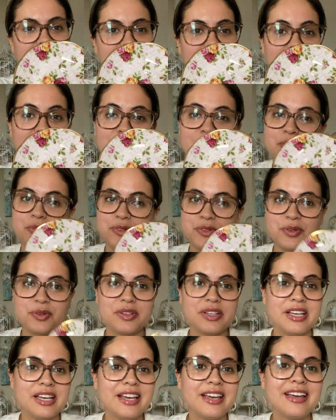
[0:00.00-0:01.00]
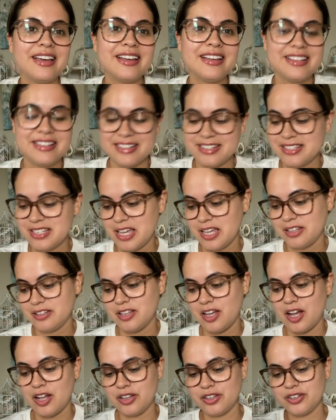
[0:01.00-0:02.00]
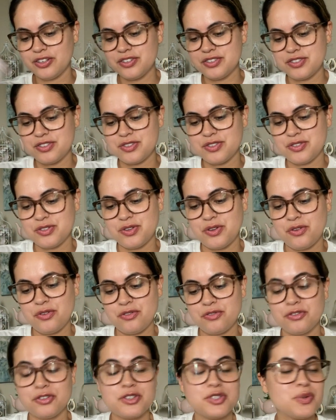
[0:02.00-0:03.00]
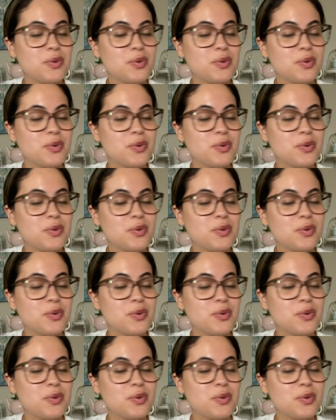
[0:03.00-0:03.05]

and again, it was only $10. So for